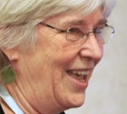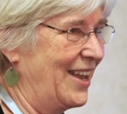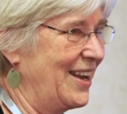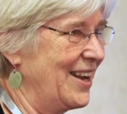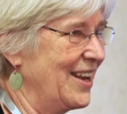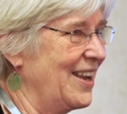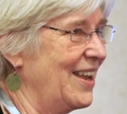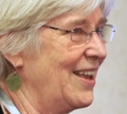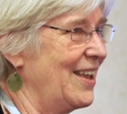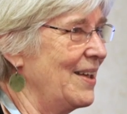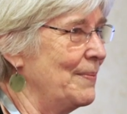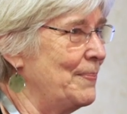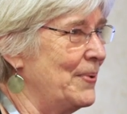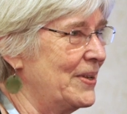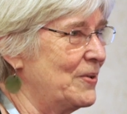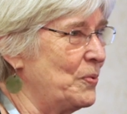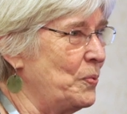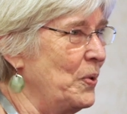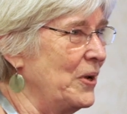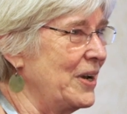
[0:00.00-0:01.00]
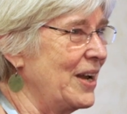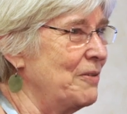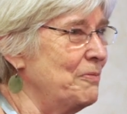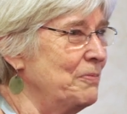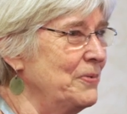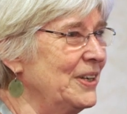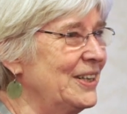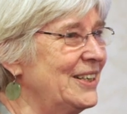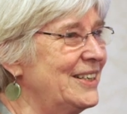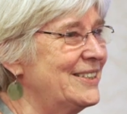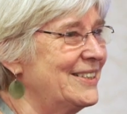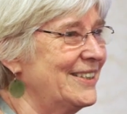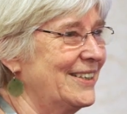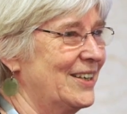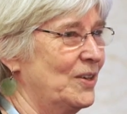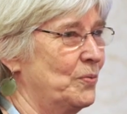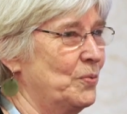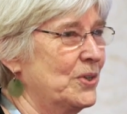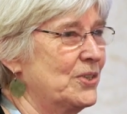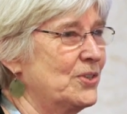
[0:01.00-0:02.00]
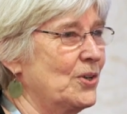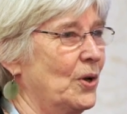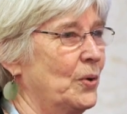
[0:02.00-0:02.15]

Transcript: And I, but what I really did in Woods